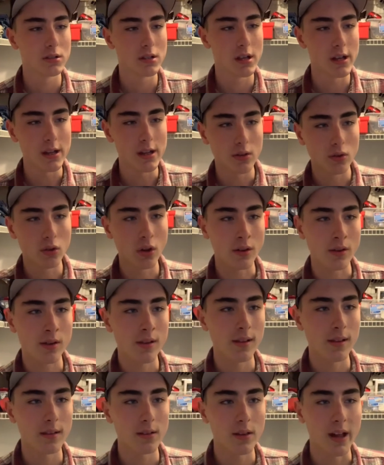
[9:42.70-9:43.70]
it
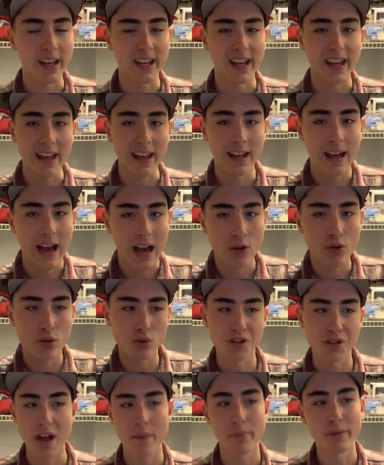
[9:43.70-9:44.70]
looks like a actual
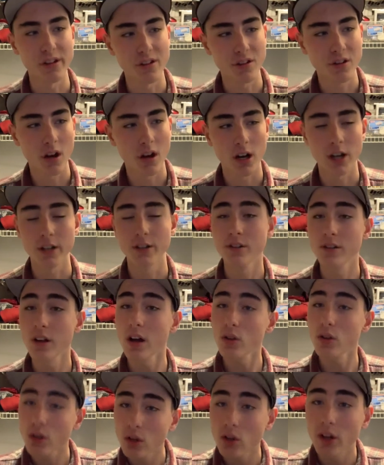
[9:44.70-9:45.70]
Japanese car. It does
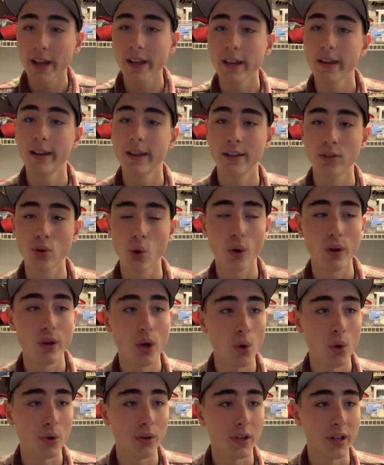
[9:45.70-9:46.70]
not look like a
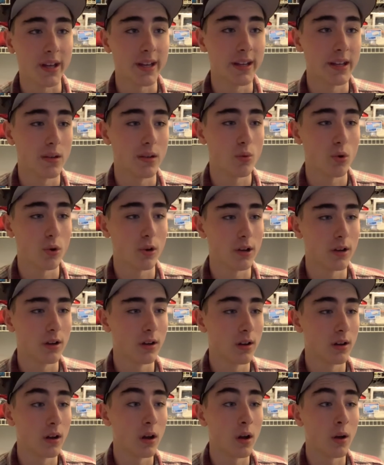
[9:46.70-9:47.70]
Toyota anymore,
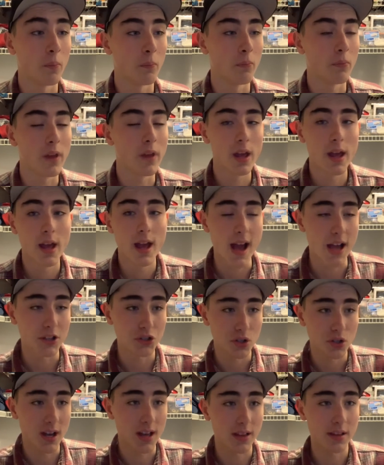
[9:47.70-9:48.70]
um, as
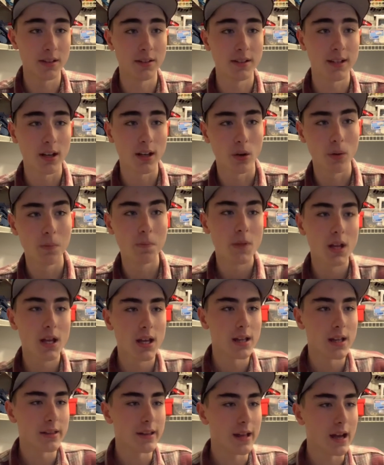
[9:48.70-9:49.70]
you guys can tell.
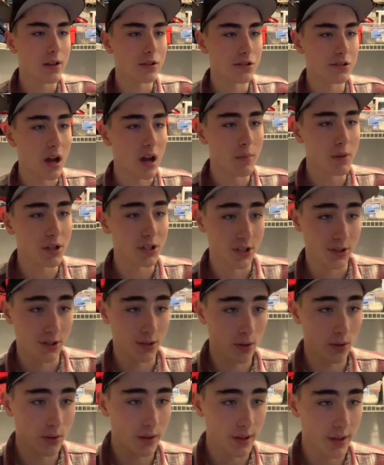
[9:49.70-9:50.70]
Now, there's not much
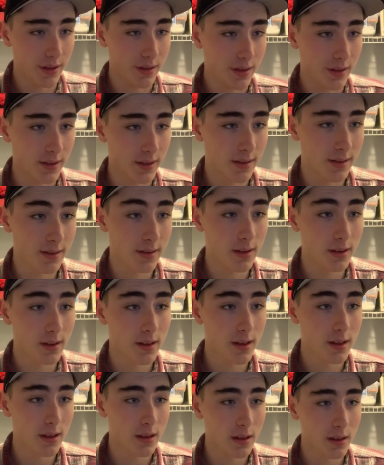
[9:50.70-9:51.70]
to this. It's,
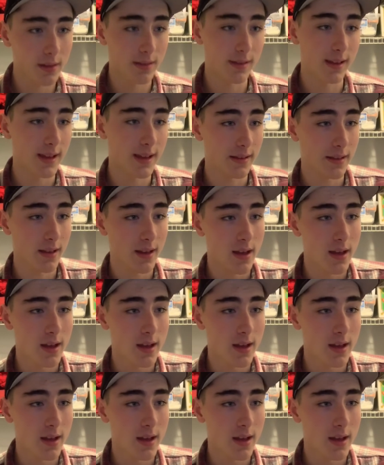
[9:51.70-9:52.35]
it says,